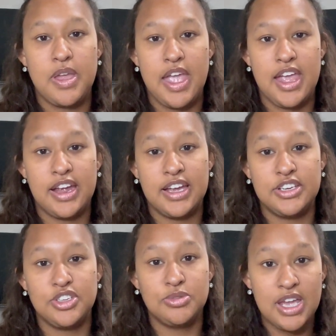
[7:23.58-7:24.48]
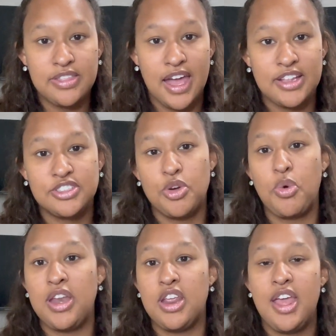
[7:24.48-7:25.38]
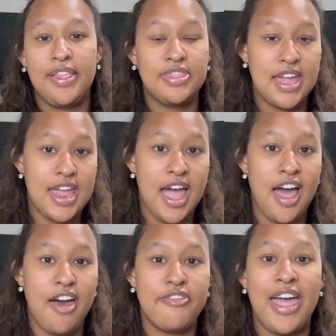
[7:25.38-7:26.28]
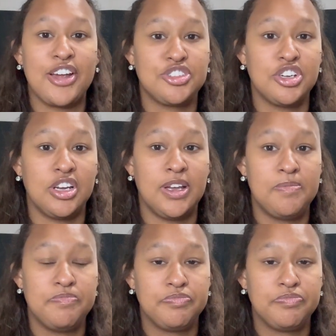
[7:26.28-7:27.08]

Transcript: and you take that. So when they have extra